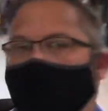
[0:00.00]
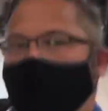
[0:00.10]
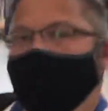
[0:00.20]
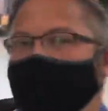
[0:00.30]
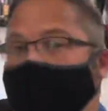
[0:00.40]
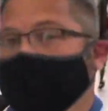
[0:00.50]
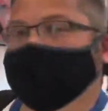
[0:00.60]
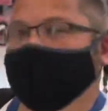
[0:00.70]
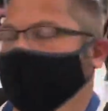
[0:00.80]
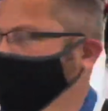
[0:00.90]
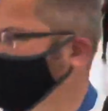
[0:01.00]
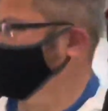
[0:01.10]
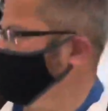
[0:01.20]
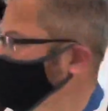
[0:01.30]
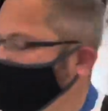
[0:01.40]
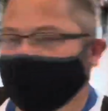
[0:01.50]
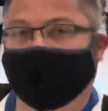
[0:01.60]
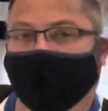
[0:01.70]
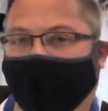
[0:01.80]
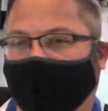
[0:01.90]
All right, guys, so this is interesting. It's
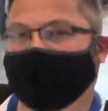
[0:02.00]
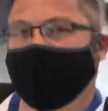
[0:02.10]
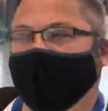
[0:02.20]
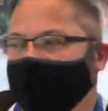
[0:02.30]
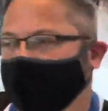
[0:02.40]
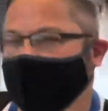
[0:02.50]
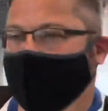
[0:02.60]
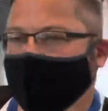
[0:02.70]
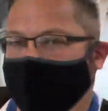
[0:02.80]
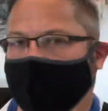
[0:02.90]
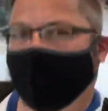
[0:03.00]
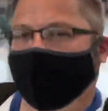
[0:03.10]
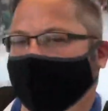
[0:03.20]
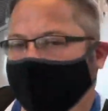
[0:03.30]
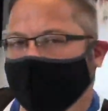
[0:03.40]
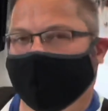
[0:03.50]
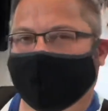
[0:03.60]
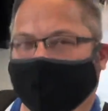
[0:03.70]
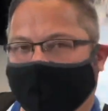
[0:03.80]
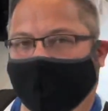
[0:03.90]
the first time I've flown in over a year
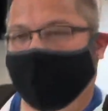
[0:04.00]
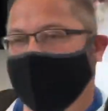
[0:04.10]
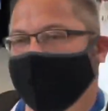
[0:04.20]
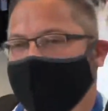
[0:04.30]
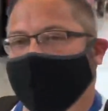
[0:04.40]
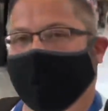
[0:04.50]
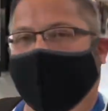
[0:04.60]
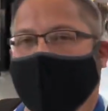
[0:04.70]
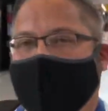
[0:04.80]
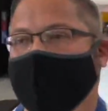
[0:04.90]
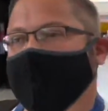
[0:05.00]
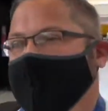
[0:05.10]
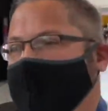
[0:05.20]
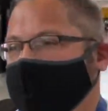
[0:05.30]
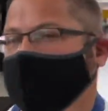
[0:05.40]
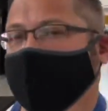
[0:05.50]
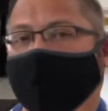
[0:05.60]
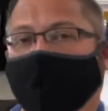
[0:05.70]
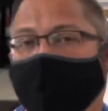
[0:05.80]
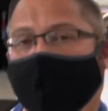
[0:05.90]
since the pandemic began, so I
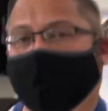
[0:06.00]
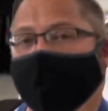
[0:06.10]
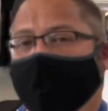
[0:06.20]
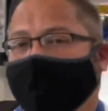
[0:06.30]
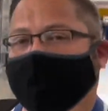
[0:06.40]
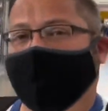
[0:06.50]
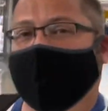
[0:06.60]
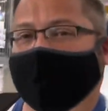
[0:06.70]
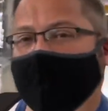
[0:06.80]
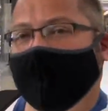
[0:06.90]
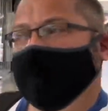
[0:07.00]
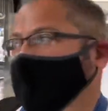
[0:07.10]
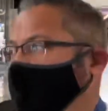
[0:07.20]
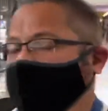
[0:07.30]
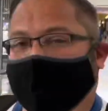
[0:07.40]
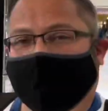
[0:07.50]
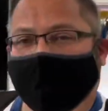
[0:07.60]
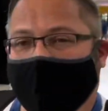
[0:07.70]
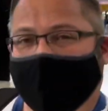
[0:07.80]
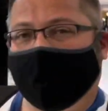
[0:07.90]
wasn't really sure what to expect. The
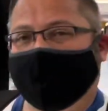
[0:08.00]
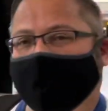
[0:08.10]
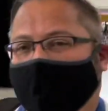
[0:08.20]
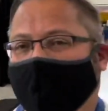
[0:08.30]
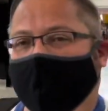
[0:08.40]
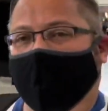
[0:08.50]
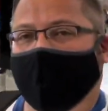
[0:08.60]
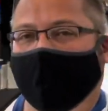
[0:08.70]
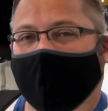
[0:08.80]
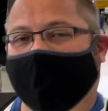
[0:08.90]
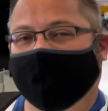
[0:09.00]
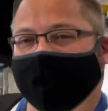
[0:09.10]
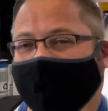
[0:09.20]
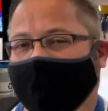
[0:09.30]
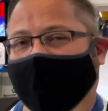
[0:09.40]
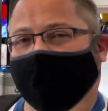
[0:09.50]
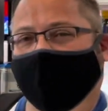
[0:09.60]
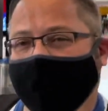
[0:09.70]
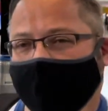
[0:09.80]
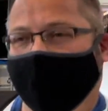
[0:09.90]
line was a little bit long, but like I said, they had a
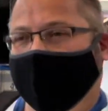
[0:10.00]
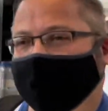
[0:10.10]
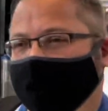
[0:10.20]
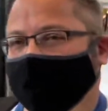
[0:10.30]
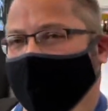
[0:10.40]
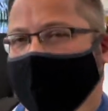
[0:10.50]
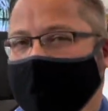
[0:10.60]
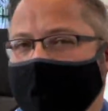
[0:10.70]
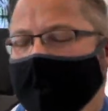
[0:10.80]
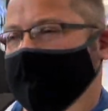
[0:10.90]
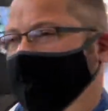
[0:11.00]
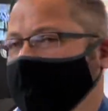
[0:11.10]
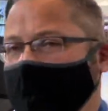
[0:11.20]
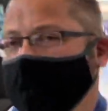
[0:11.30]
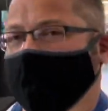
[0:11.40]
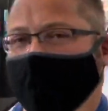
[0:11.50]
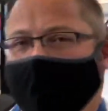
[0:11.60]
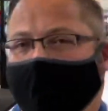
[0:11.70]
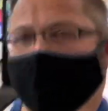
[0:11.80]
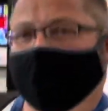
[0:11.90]
premium passenger line, and
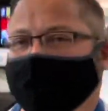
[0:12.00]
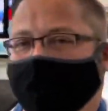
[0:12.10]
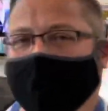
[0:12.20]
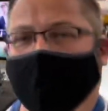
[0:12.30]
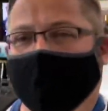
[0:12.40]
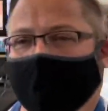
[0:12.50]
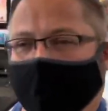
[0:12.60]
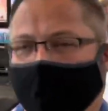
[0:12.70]
nobody questioned me going through it,